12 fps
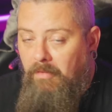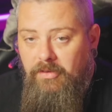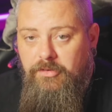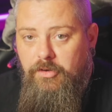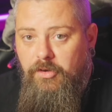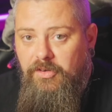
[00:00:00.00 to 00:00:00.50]

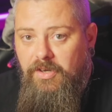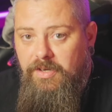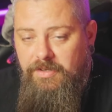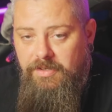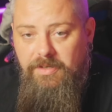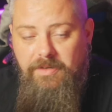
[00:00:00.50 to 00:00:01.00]
That's a good
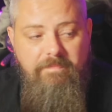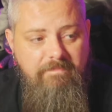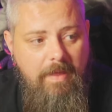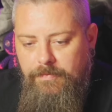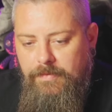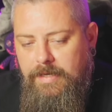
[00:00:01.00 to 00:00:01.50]
idea.
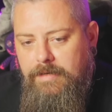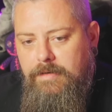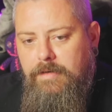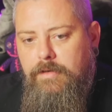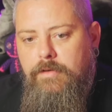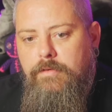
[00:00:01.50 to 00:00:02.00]
And
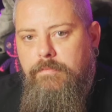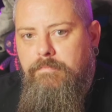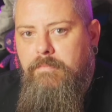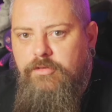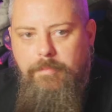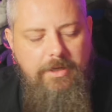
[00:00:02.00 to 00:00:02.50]
then
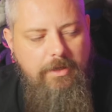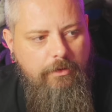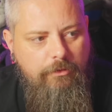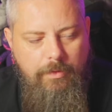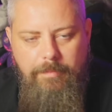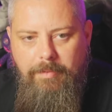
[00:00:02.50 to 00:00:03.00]
somebody
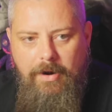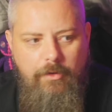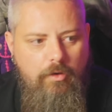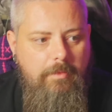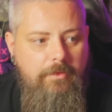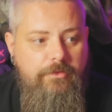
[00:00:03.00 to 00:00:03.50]
like Twin
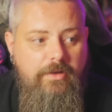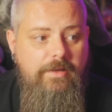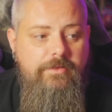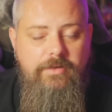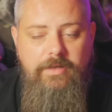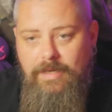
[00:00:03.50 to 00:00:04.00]
Paranormal
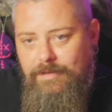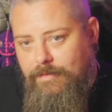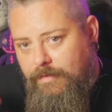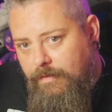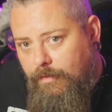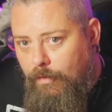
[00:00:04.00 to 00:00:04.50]
says,
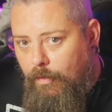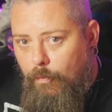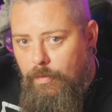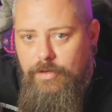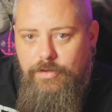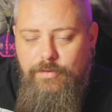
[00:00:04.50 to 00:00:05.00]
hey,
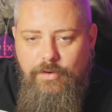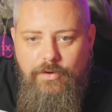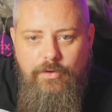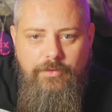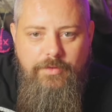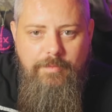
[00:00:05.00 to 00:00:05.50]
we hear you got
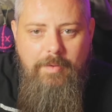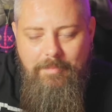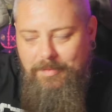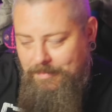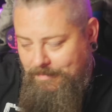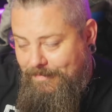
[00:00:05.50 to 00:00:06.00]
a haunted pub.